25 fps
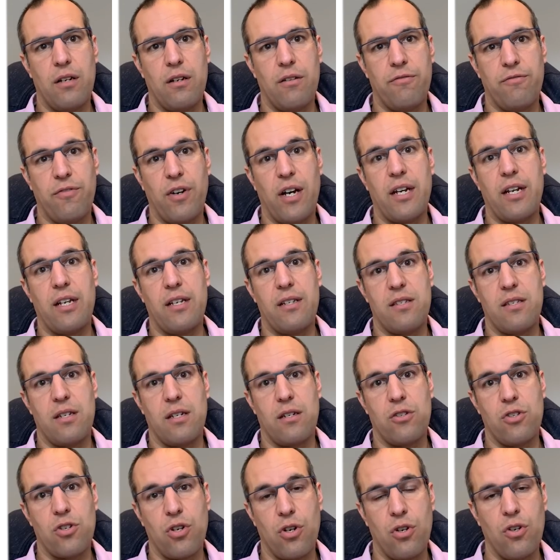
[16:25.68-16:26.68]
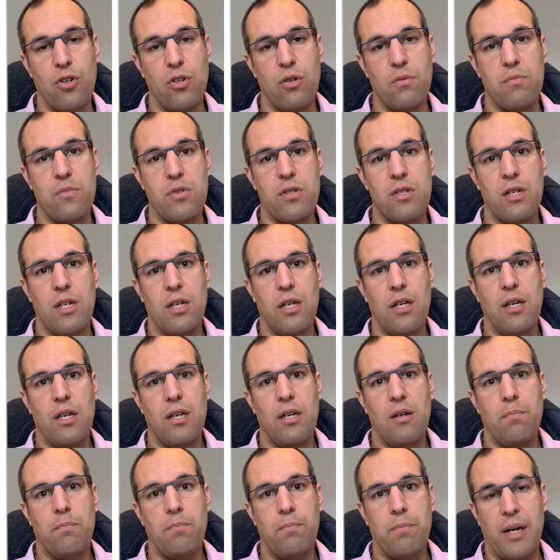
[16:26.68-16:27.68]
financing terms
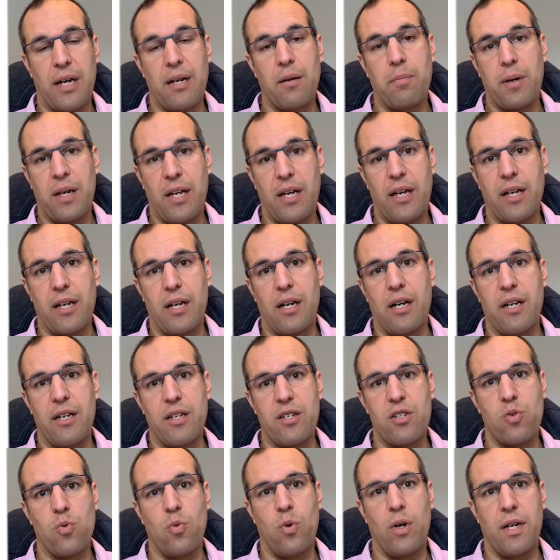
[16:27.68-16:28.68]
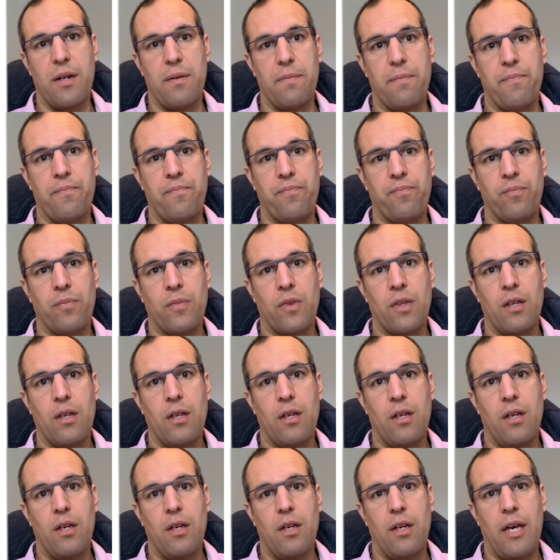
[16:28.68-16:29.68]
by applying IS1.
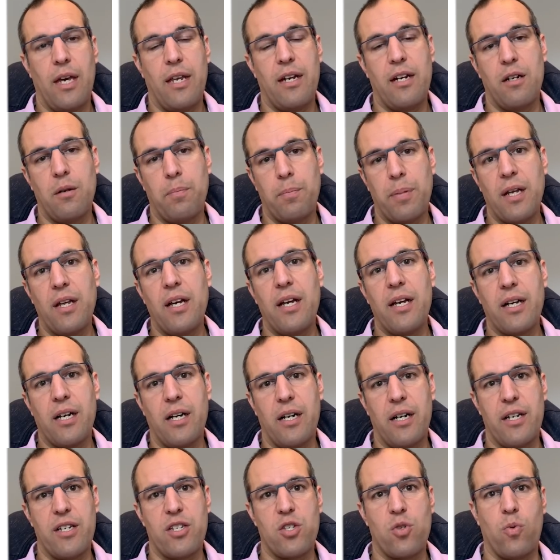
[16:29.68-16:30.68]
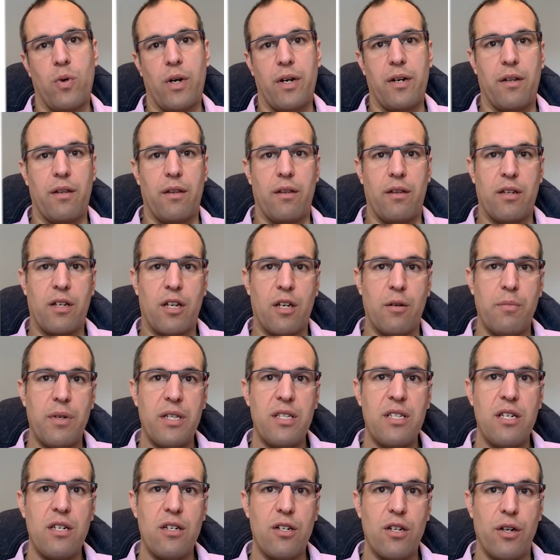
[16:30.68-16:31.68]
And in applying IS1, the
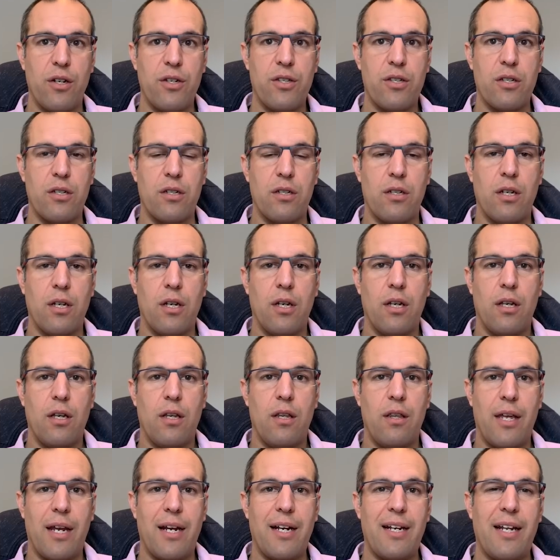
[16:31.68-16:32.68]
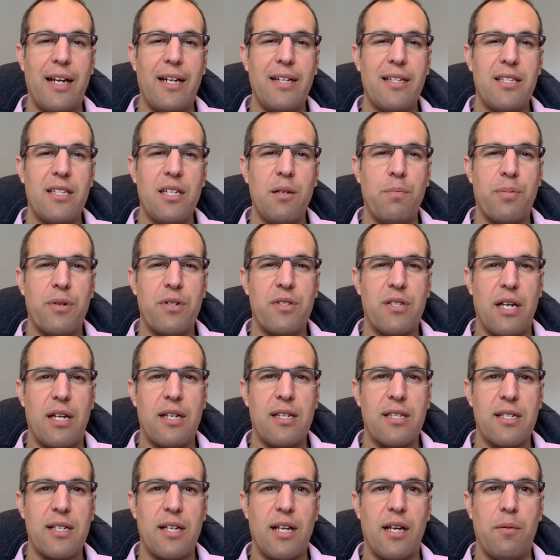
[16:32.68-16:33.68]
committee noted that an entity
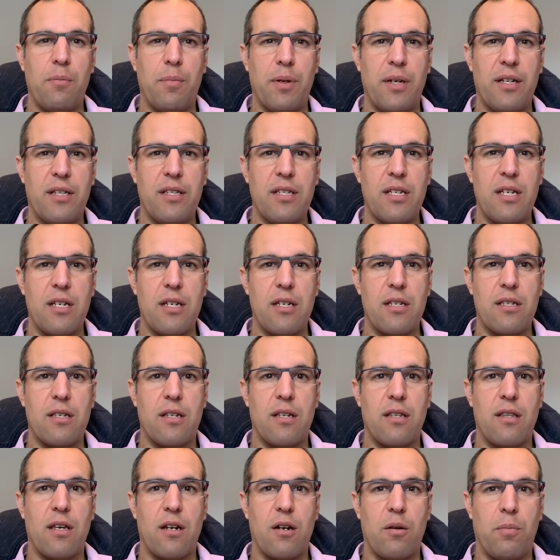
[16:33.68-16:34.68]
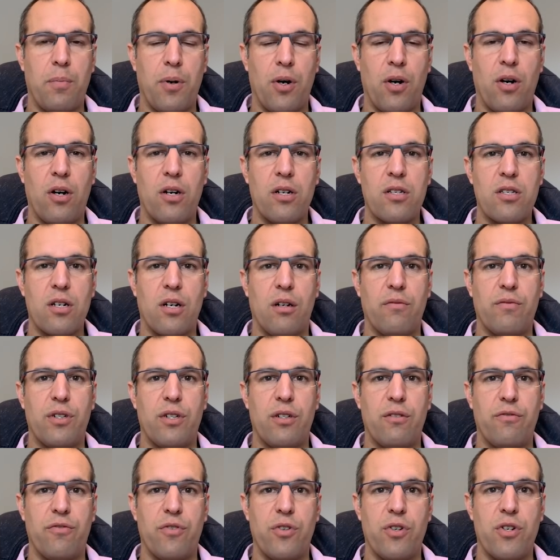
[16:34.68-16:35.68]
presents liabilities that are part of a
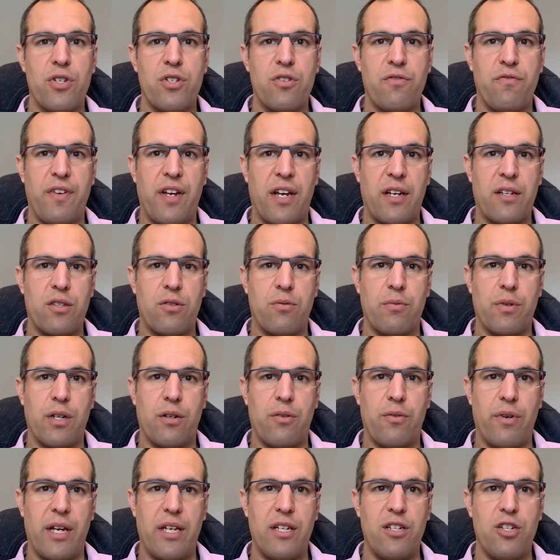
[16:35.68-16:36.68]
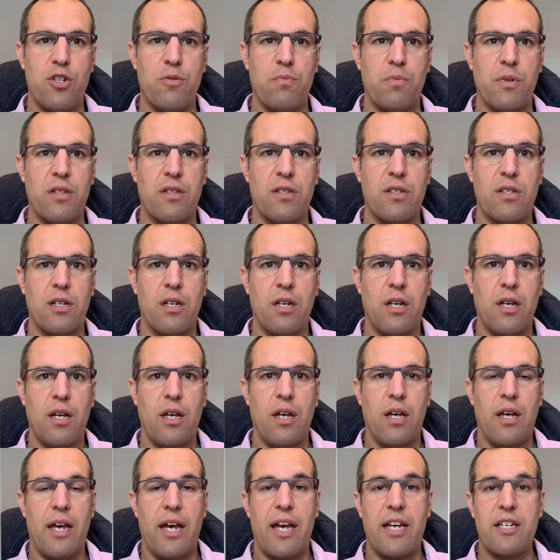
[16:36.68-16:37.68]
reverse factoring arrangement
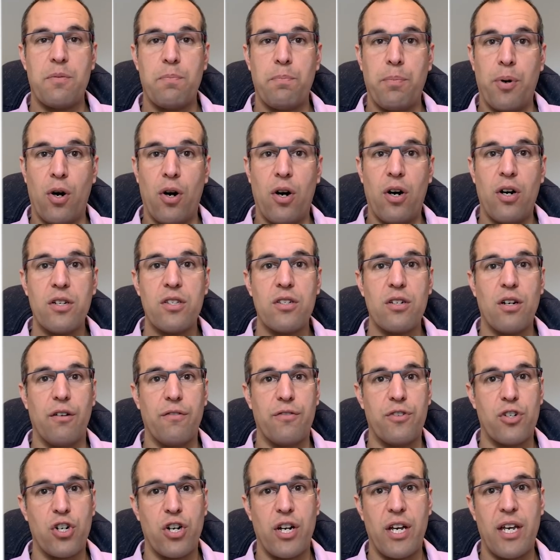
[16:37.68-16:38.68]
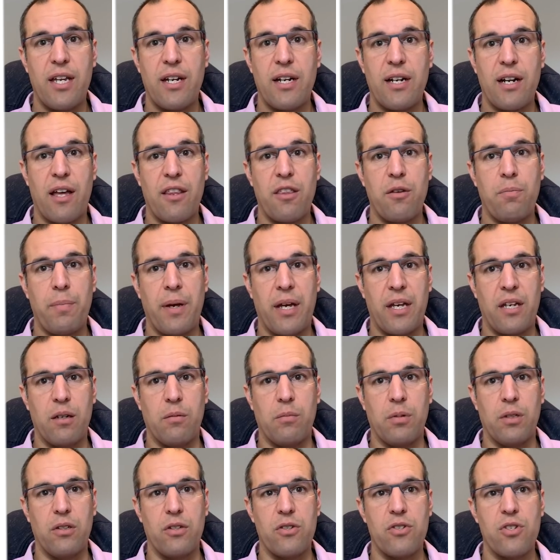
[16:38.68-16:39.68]
as part of trade and other
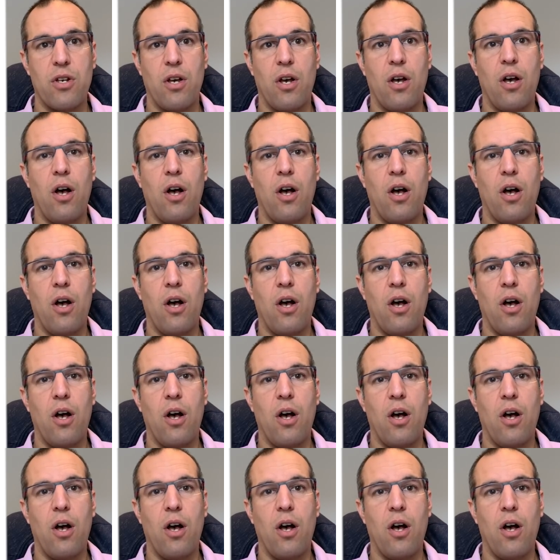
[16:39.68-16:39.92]
payables